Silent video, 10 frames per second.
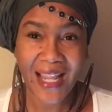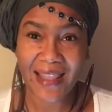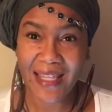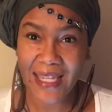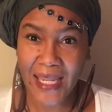
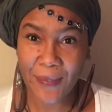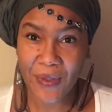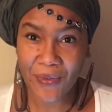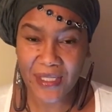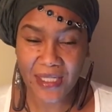And they can
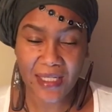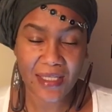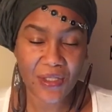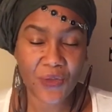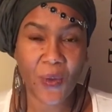be risky.
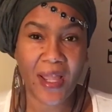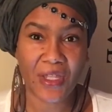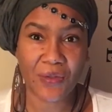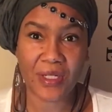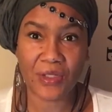This is why
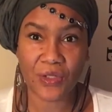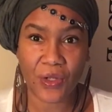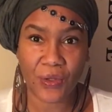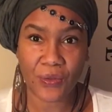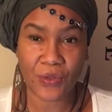you need to
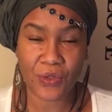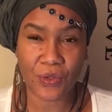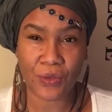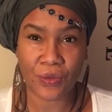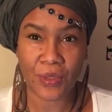go
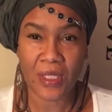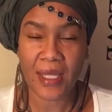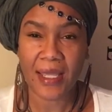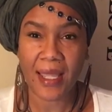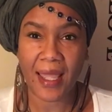to
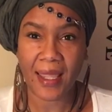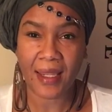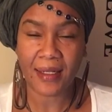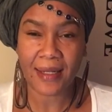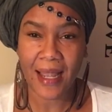
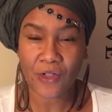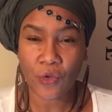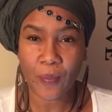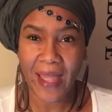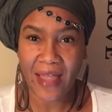a
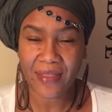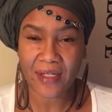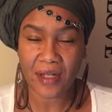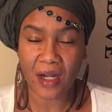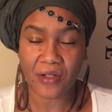
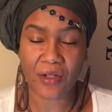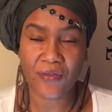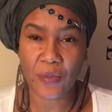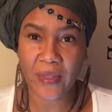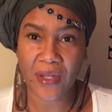naturopathic doctor
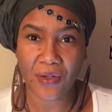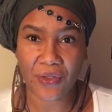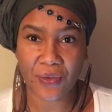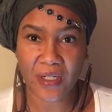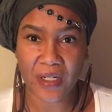if you plan on
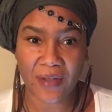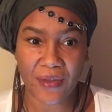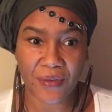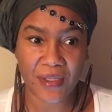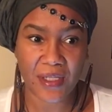doing any of
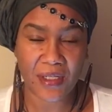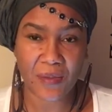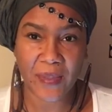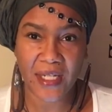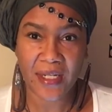those
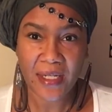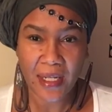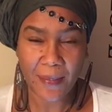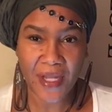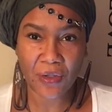things. But
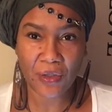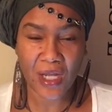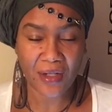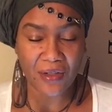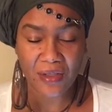a medical
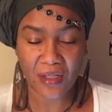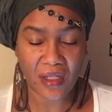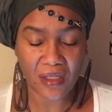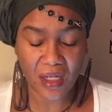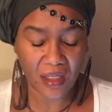doctor is
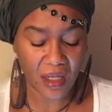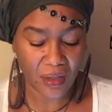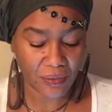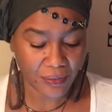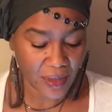going to say no.